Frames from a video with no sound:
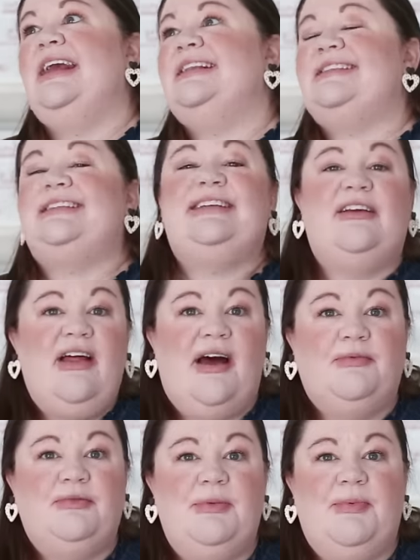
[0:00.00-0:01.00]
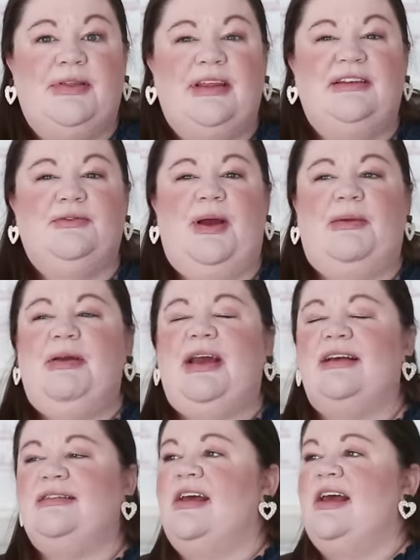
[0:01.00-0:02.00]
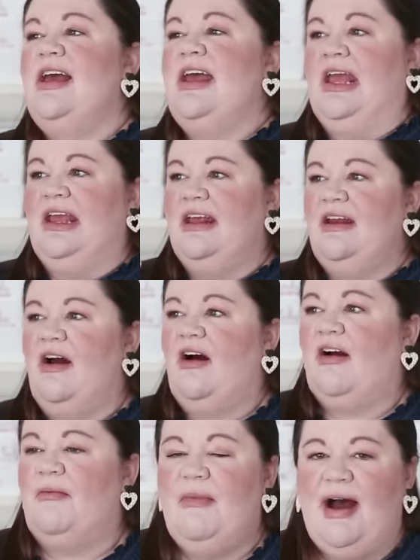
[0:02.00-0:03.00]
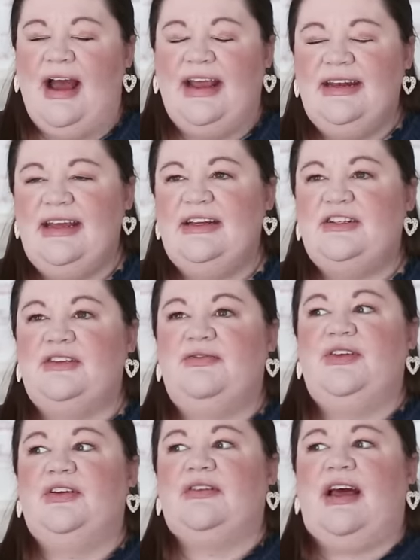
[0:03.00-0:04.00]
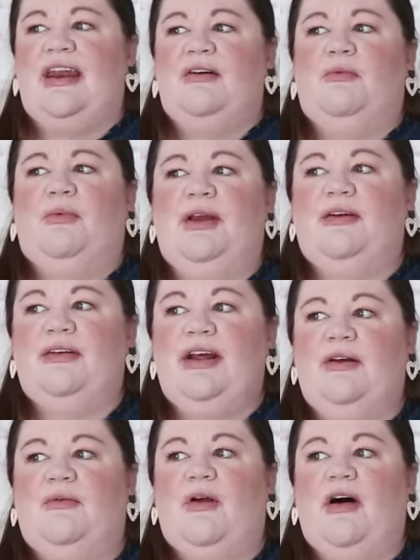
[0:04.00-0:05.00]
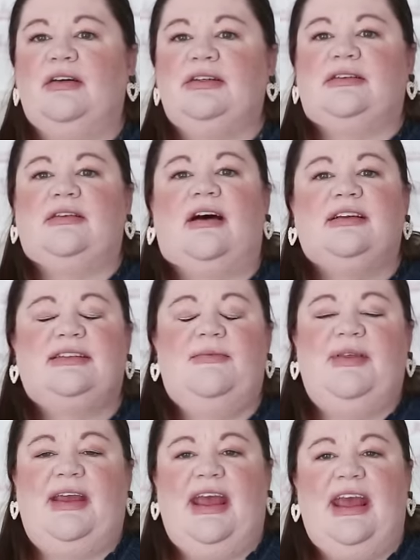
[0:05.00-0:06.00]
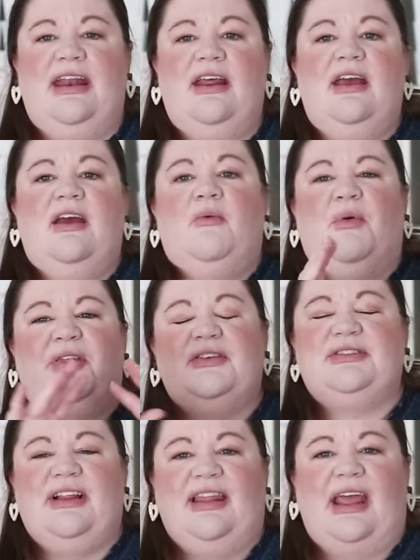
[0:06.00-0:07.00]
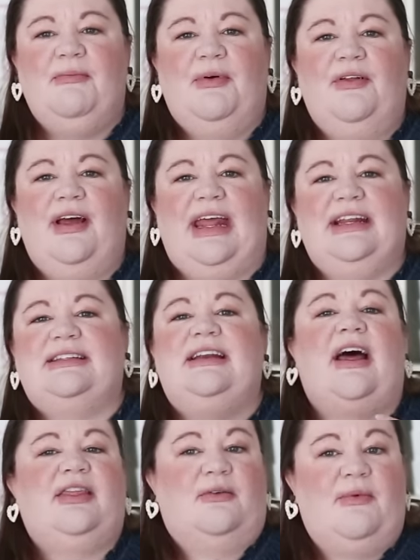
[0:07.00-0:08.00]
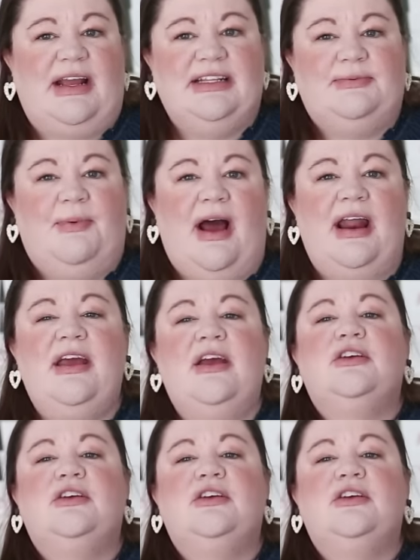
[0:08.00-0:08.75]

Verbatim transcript: it still helps me put things away, because in our mind, it just feels kind of weird and wrong to toss something in where there's a label and it's not the right spot.